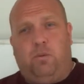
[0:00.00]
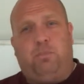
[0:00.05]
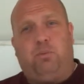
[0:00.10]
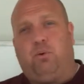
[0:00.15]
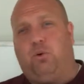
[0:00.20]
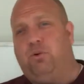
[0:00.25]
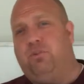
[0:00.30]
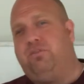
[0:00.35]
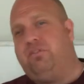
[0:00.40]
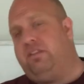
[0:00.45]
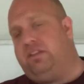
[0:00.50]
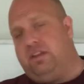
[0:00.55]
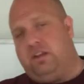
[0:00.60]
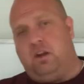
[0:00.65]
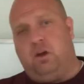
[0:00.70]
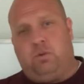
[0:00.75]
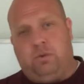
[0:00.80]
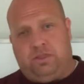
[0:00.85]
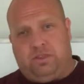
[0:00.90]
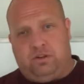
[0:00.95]
proof that they
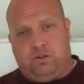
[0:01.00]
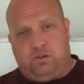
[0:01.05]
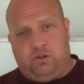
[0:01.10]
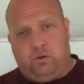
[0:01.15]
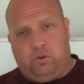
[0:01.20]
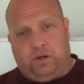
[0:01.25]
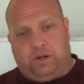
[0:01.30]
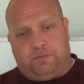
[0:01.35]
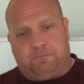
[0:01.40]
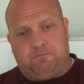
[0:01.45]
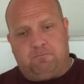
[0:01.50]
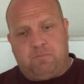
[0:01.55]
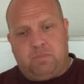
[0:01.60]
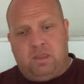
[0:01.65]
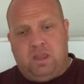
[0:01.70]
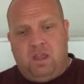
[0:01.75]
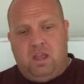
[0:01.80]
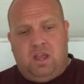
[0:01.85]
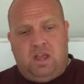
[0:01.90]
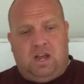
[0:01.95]
know what they're doing.
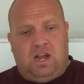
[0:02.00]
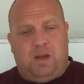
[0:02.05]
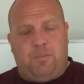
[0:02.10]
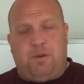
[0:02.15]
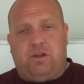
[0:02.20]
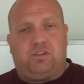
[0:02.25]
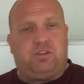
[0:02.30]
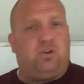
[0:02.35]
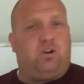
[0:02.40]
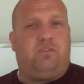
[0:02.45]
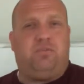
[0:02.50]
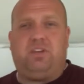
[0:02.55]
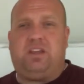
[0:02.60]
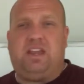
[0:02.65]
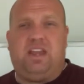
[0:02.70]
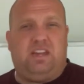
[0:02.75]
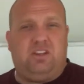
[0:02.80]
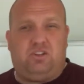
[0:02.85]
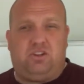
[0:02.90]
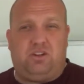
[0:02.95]
A
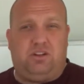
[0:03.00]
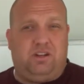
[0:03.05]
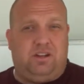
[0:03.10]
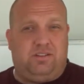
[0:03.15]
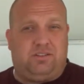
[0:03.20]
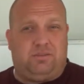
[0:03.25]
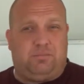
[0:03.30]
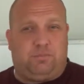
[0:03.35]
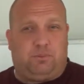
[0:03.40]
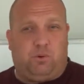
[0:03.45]
certification isn't